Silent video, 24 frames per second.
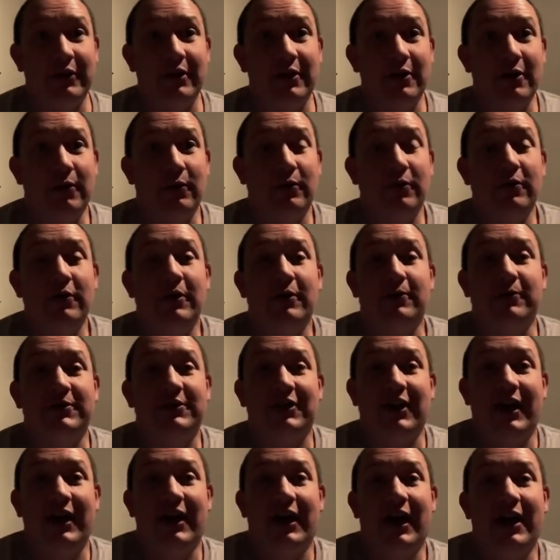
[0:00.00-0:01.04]
Who
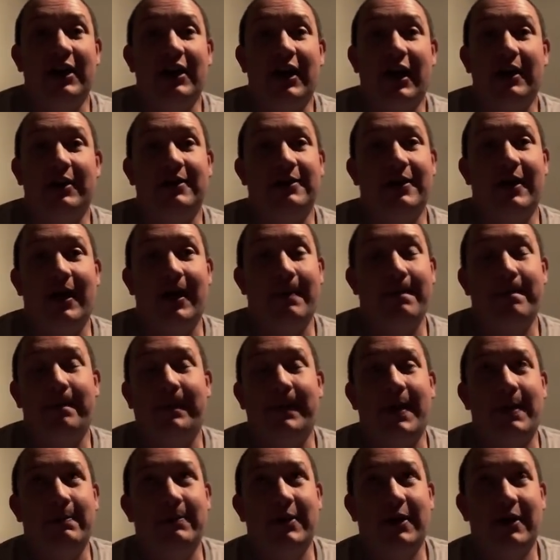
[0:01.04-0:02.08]
knows?
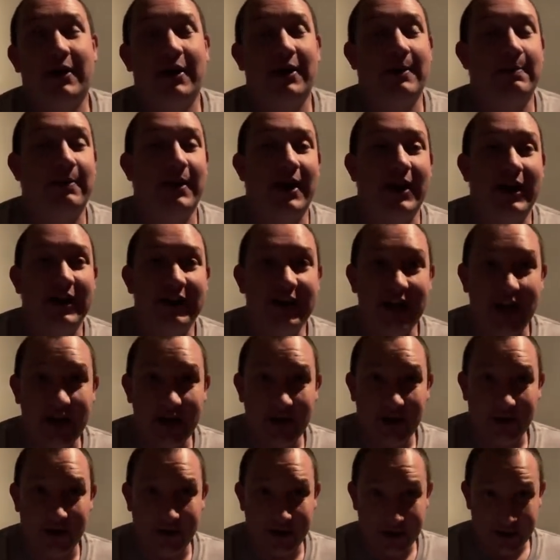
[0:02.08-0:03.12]
I'm not going to peg a
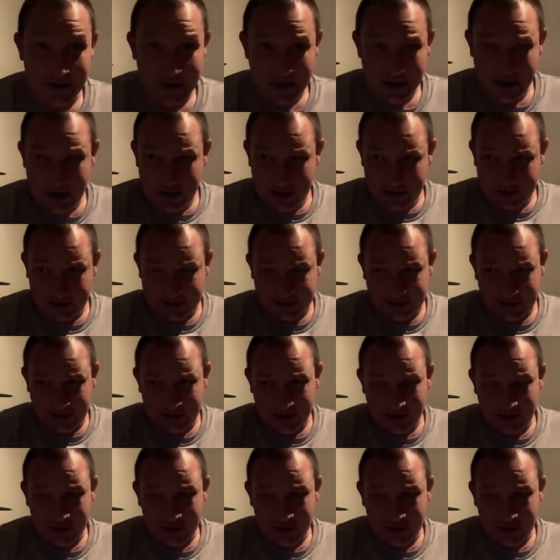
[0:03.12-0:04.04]
date on it to say that